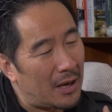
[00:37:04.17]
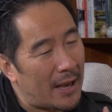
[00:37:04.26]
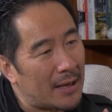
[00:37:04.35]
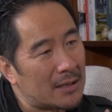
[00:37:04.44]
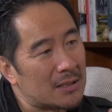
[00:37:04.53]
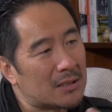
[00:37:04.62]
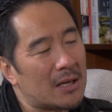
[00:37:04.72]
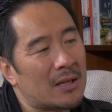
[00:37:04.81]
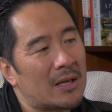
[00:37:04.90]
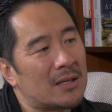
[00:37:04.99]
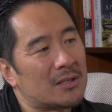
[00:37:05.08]
And
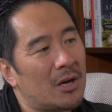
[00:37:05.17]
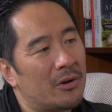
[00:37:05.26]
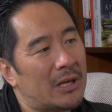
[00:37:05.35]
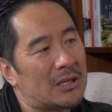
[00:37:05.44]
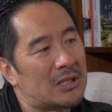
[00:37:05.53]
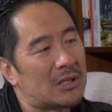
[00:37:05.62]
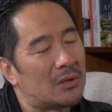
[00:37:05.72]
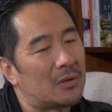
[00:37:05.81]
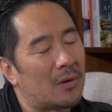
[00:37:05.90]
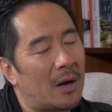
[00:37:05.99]
there's no need to,